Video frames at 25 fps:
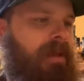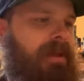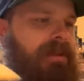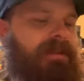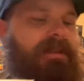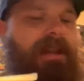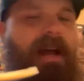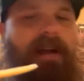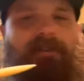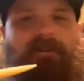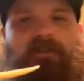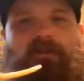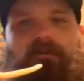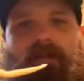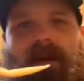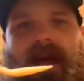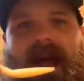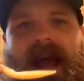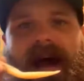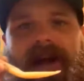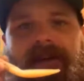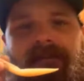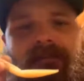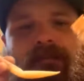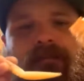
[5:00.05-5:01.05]
It's not too
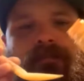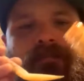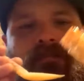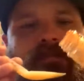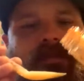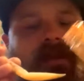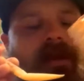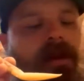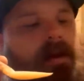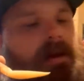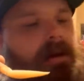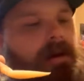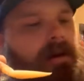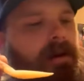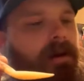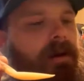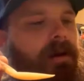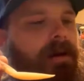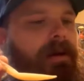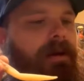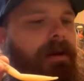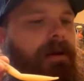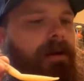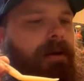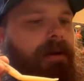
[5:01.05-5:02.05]
bad,
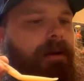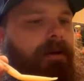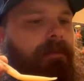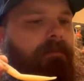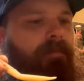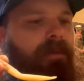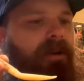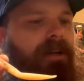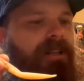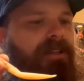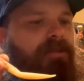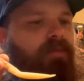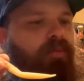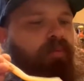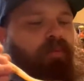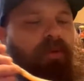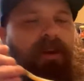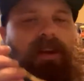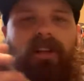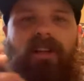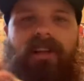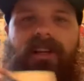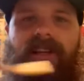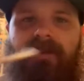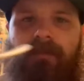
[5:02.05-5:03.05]
but it's
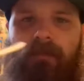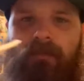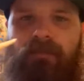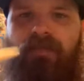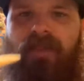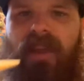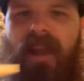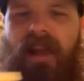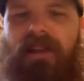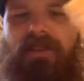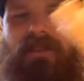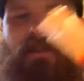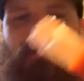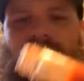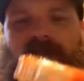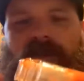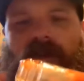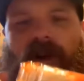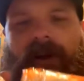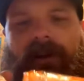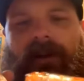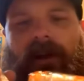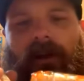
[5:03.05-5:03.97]
really, yeah, let me try